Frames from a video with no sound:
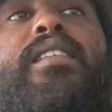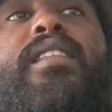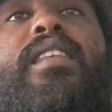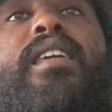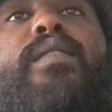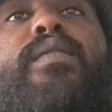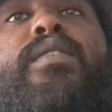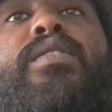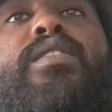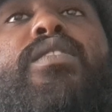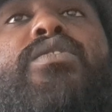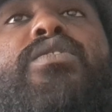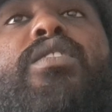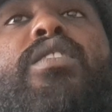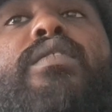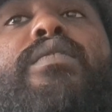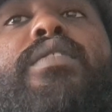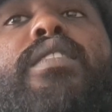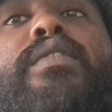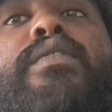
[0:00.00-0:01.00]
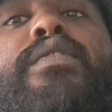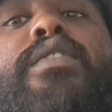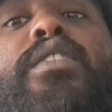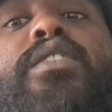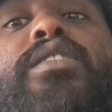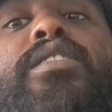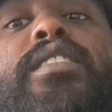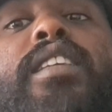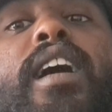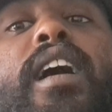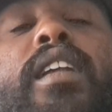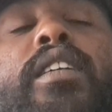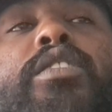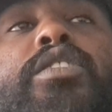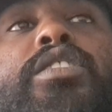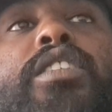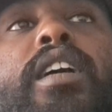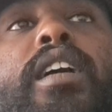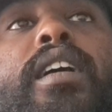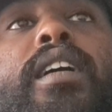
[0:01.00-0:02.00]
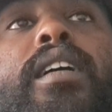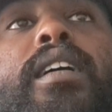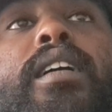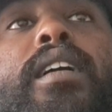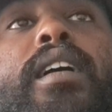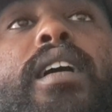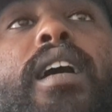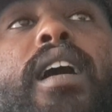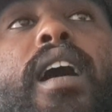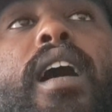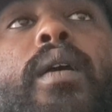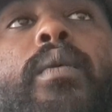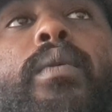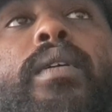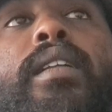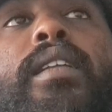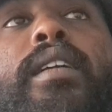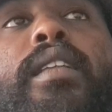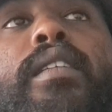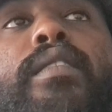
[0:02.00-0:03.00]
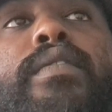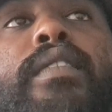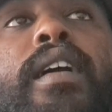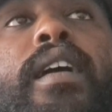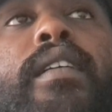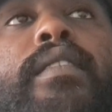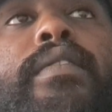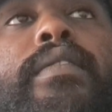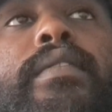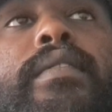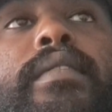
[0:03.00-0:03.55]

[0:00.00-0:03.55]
didn't even deserve the first title shot at 185.